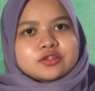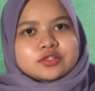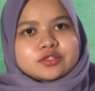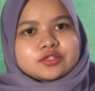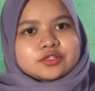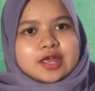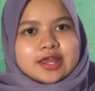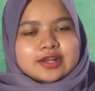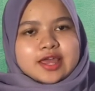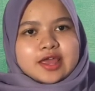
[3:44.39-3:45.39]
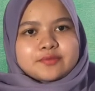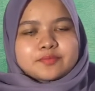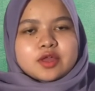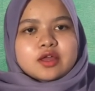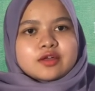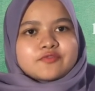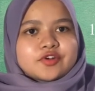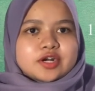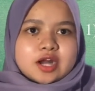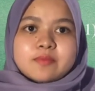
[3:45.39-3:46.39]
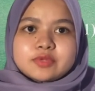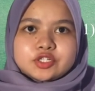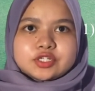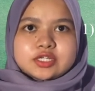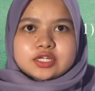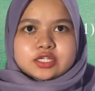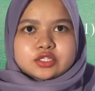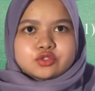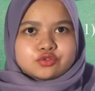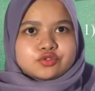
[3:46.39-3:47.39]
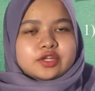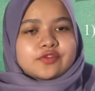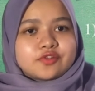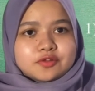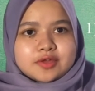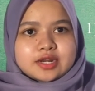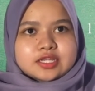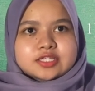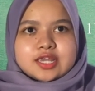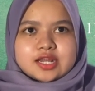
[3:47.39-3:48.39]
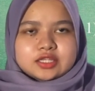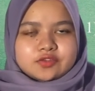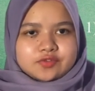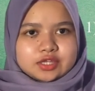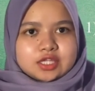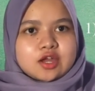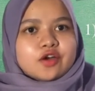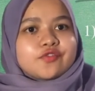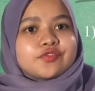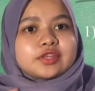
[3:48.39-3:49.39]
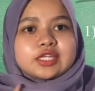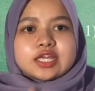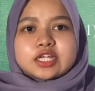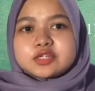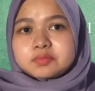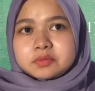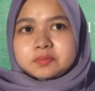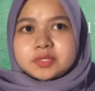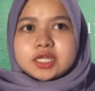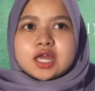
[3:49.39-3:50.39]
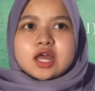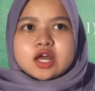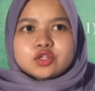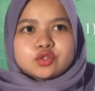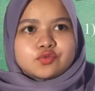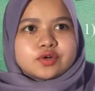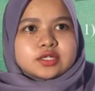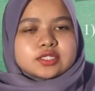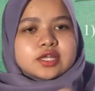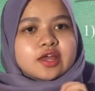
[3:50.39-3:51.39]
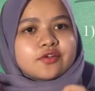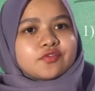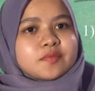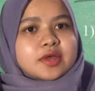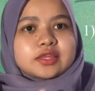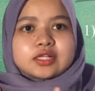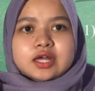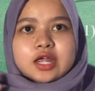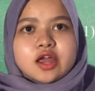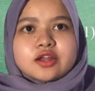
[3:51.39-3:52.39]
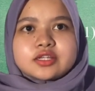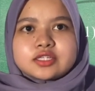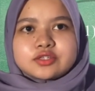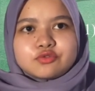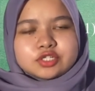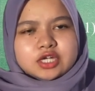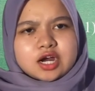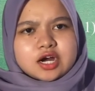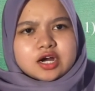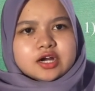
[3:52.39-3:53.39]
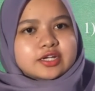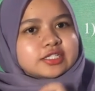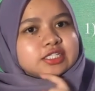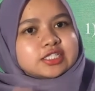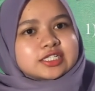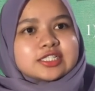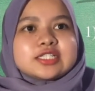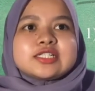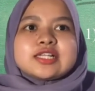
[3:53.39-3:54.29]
So and then for the number 3 is to evaluate the selectivity of THPP towards heavy metal ions which are nickel